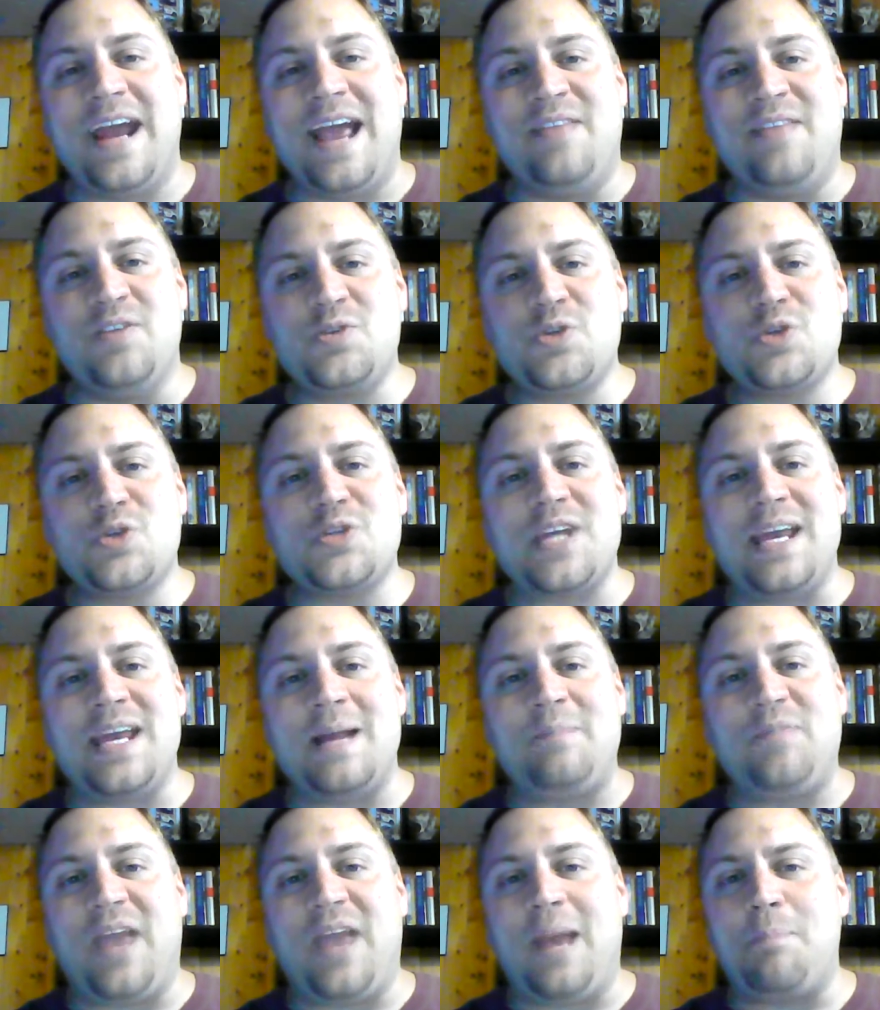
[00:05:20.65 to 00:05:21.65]
And this is
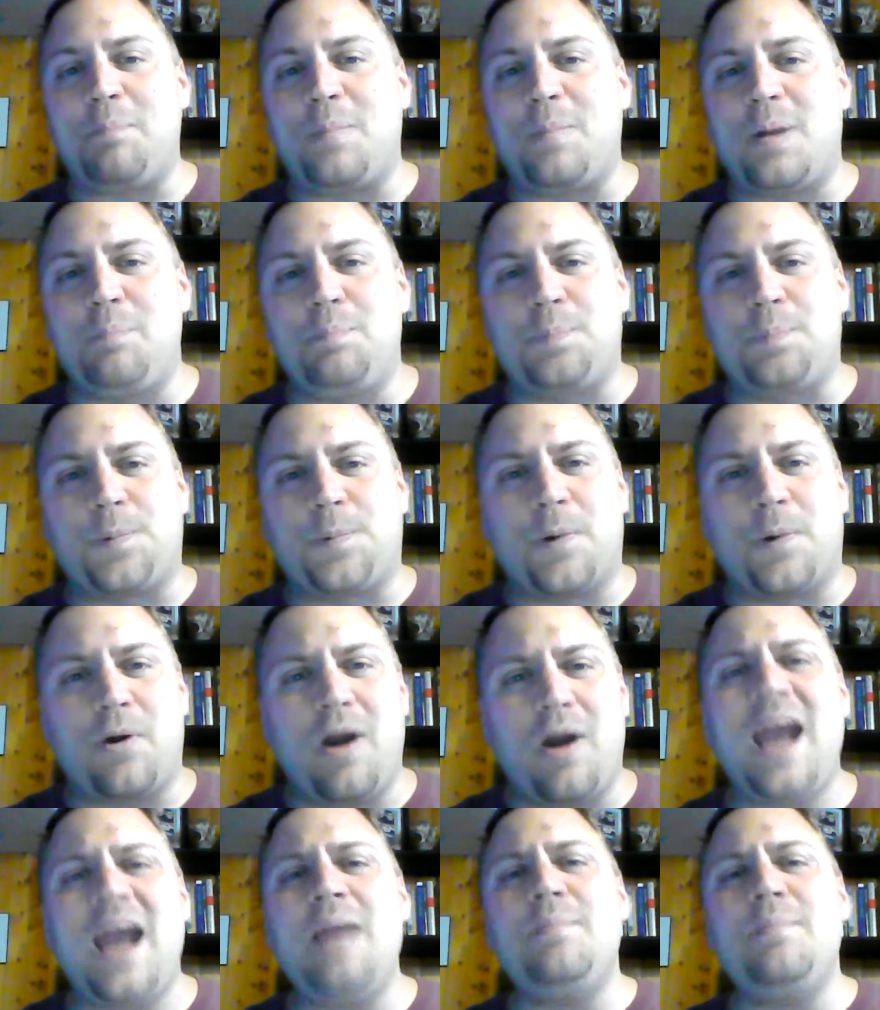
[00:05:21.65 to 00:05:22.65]
a
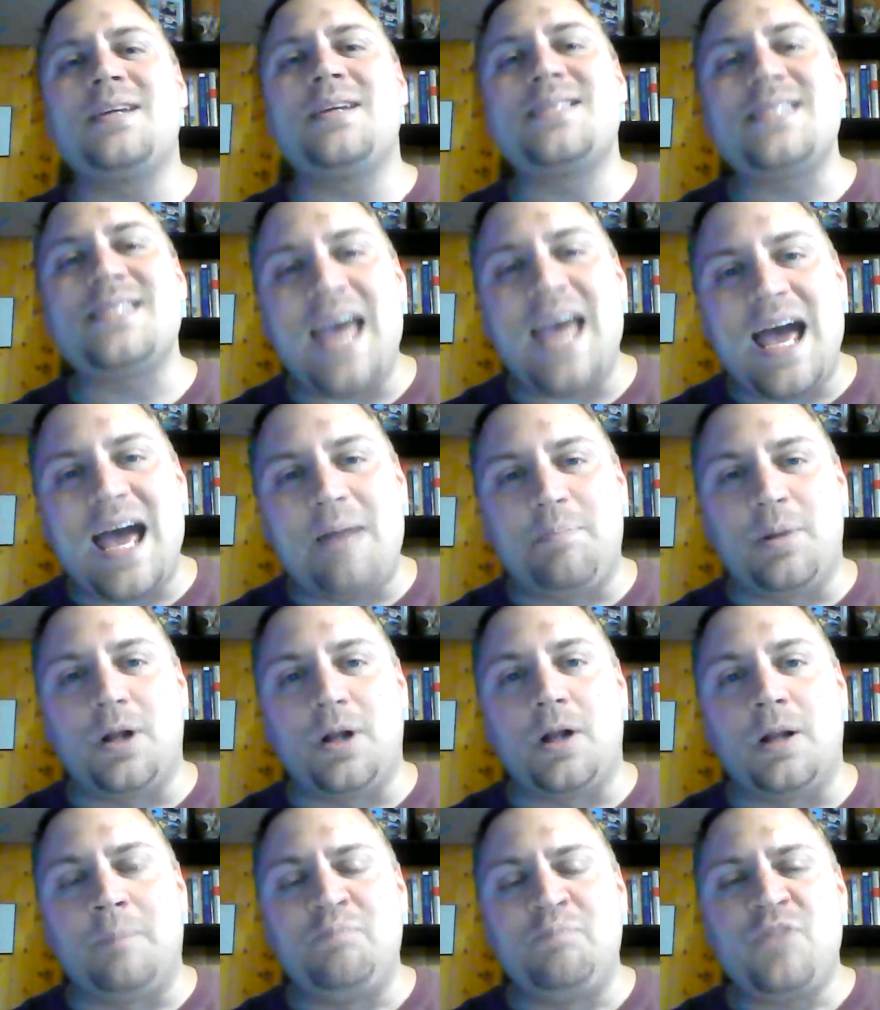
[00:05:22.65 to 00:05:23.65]
prime
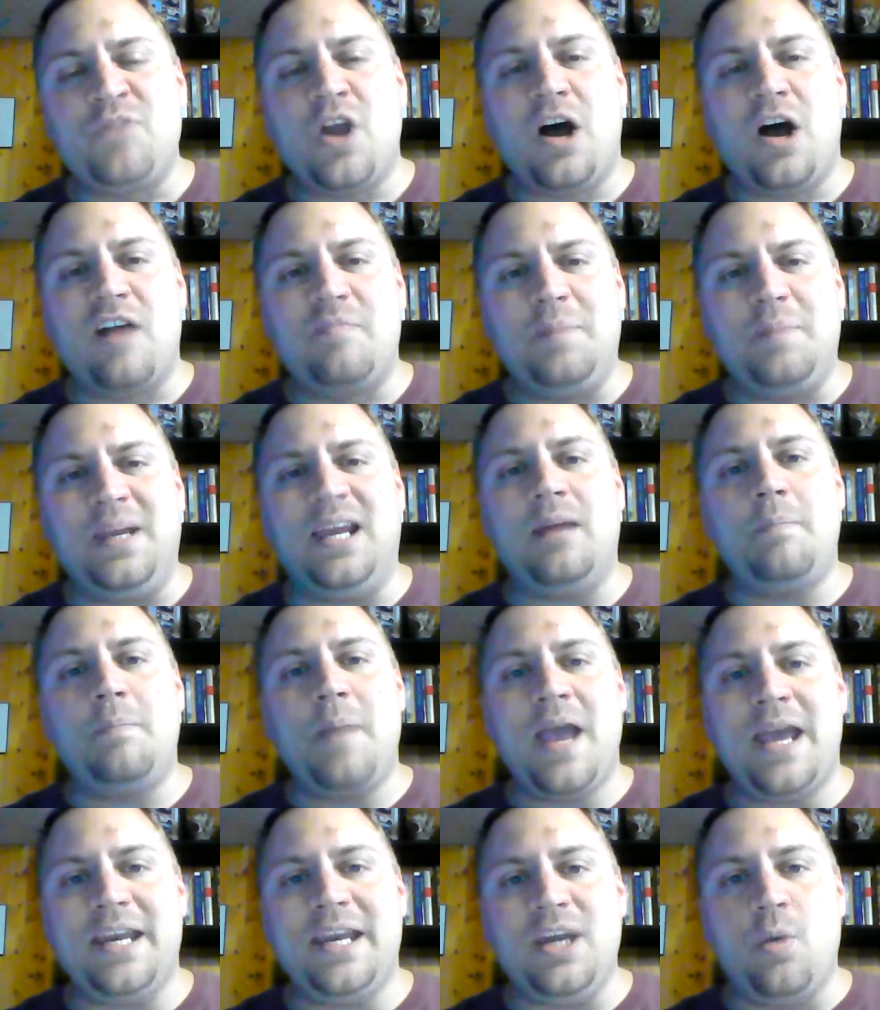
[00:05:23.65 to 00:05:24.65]
example of being
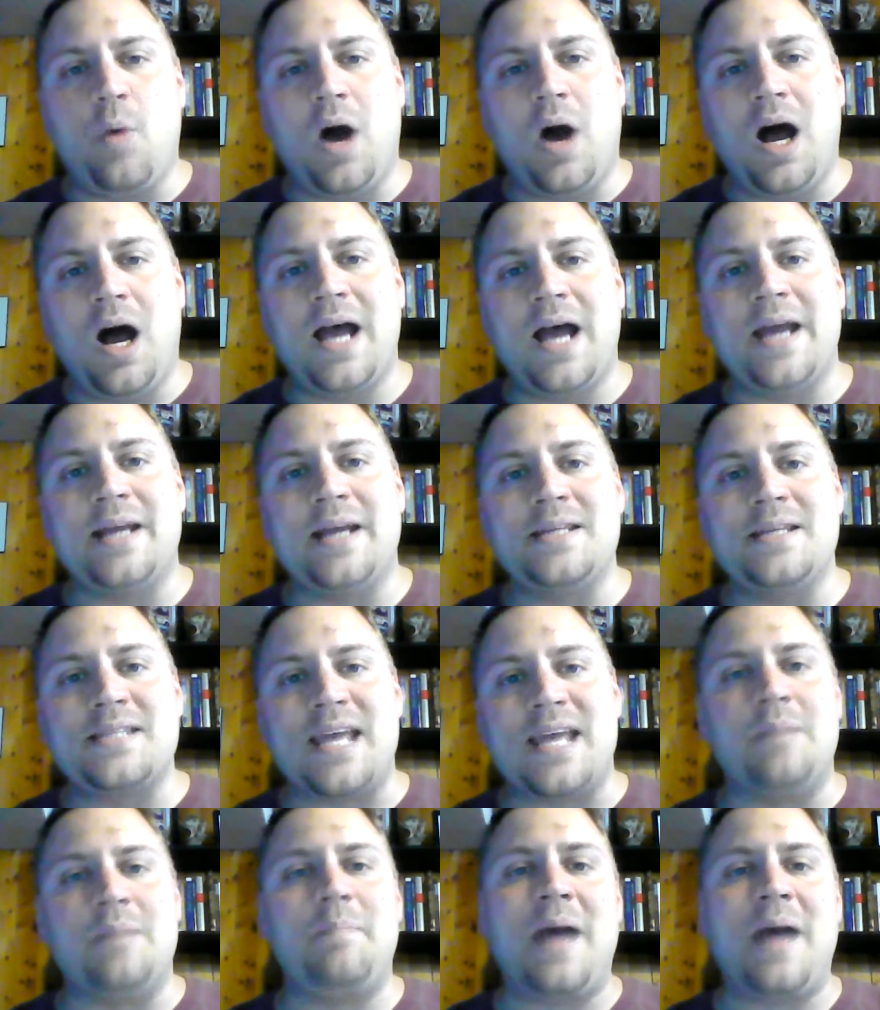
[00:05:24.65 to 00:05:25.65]
penny wise
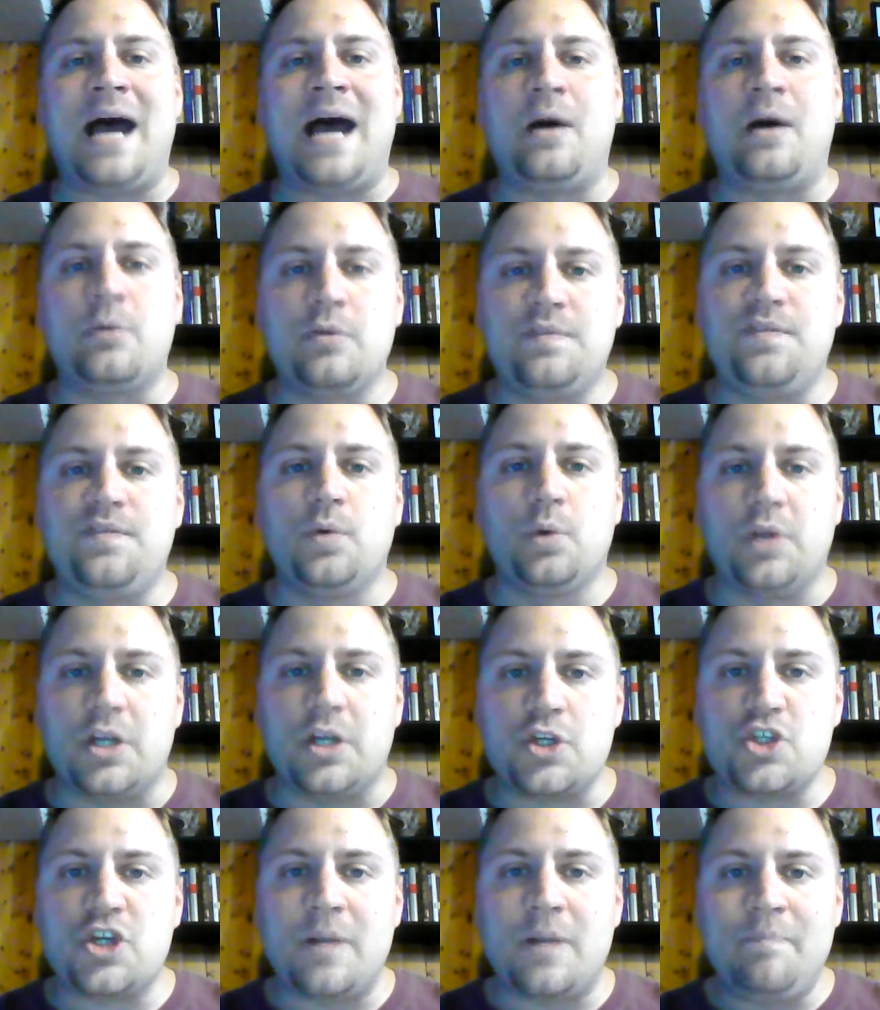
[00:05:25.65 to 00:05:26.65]
and pound
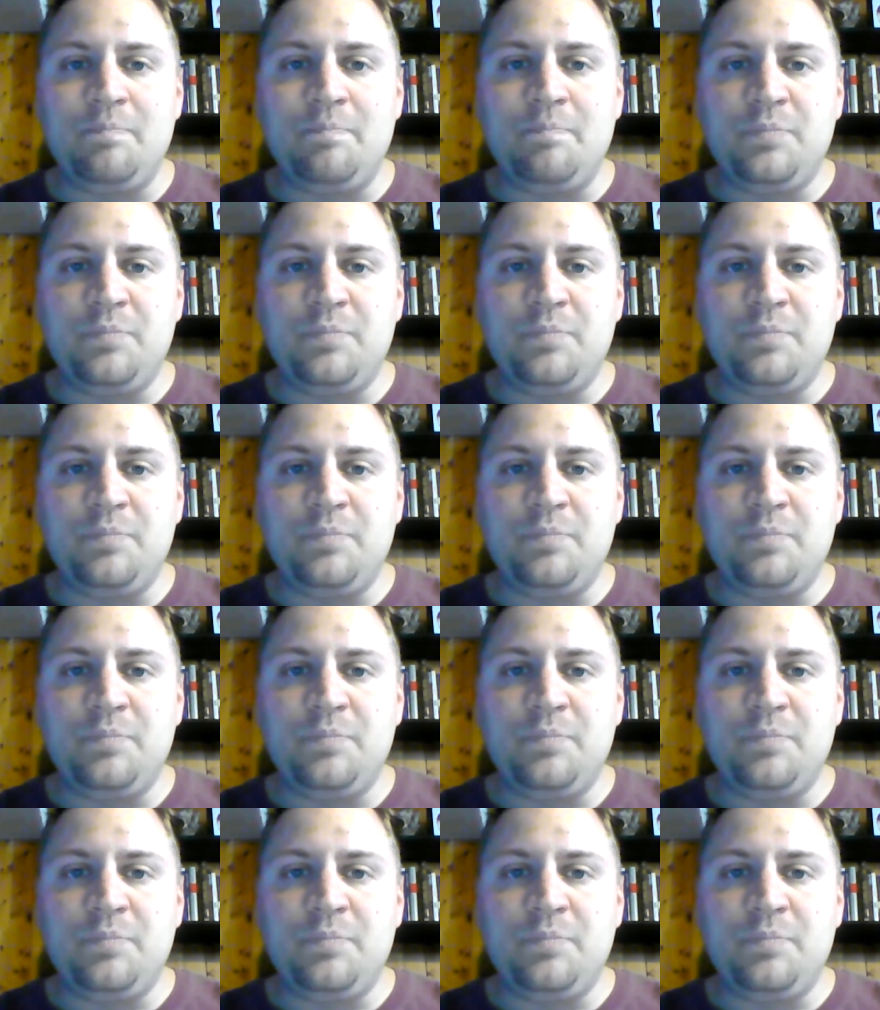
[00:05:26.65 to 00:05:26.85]
foolish.